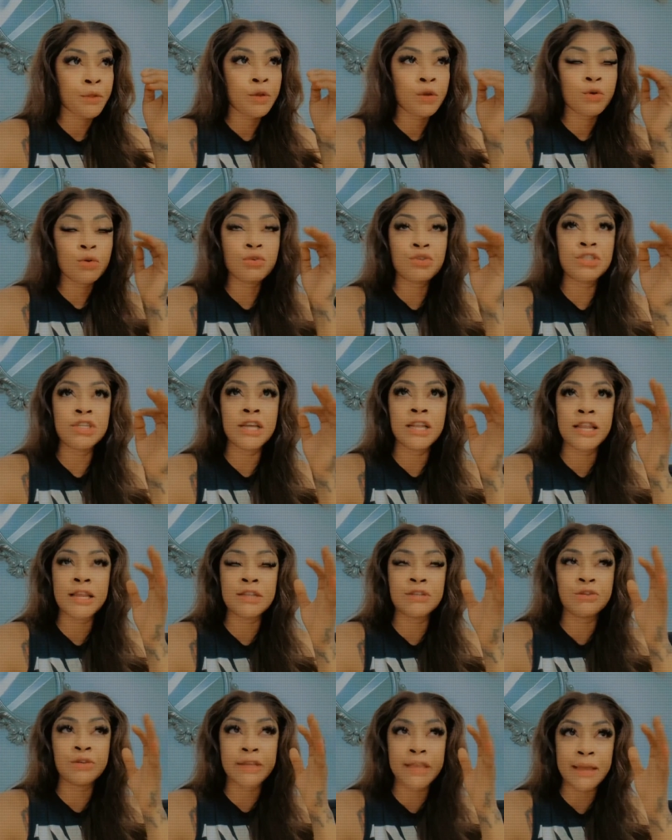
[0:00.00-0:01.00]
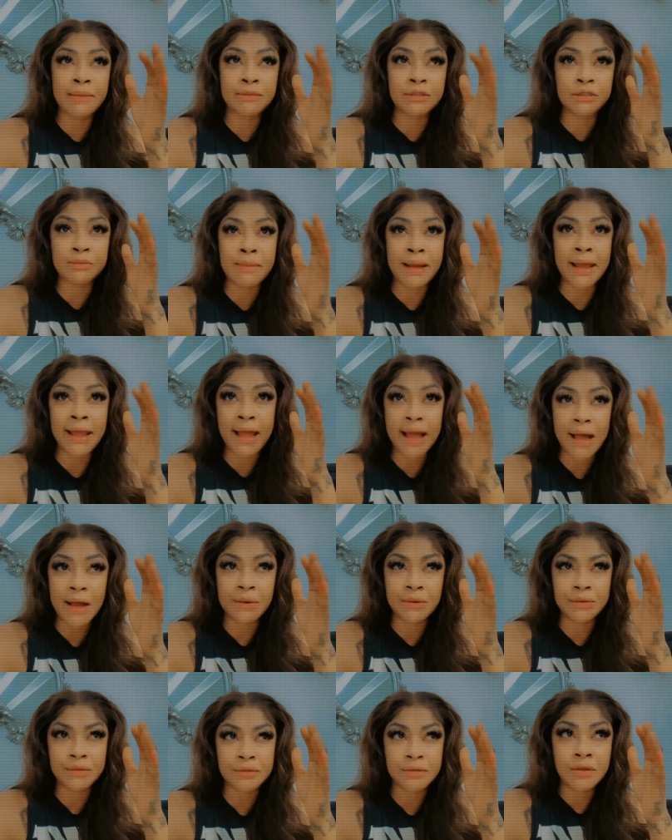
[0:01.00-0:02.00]
Uche Elendu came to my
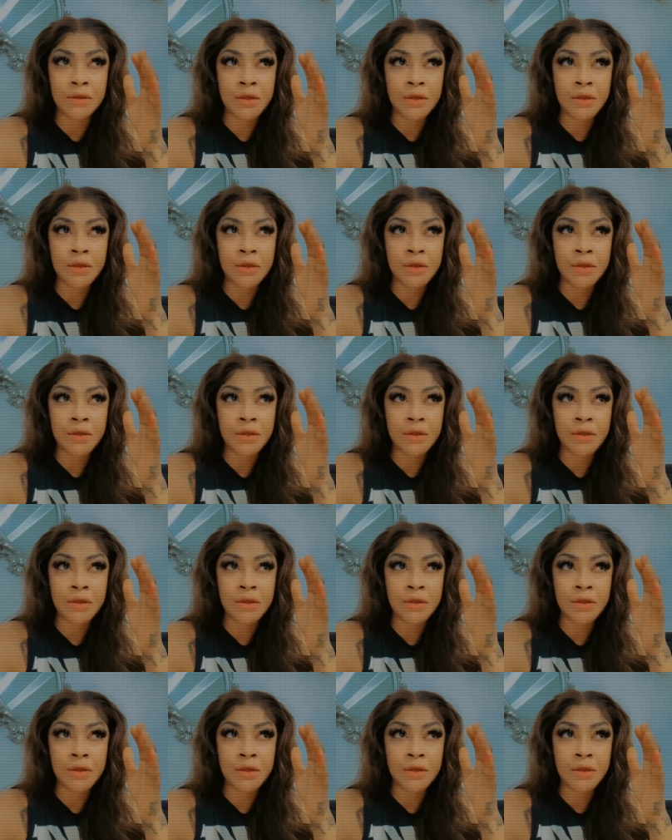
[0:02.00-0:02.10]
house